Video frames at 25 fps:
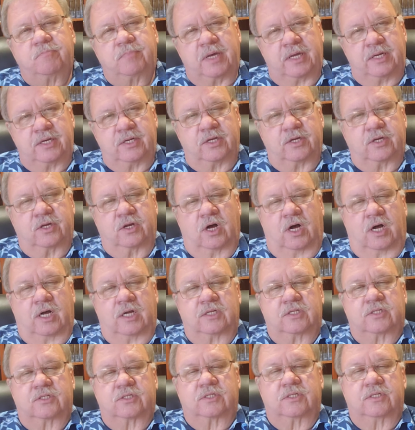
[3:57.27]

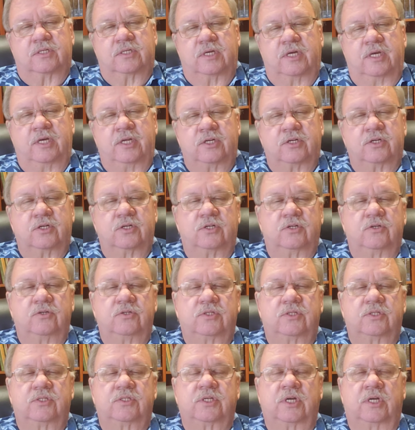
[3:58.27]
Pentecost
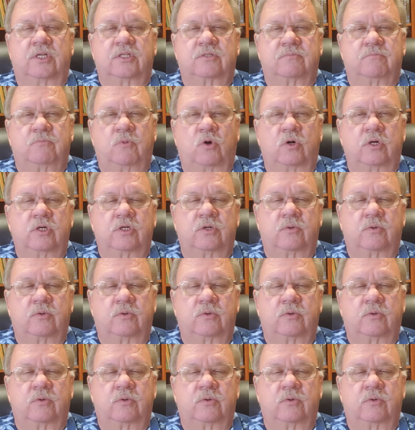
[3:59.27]
introduces us more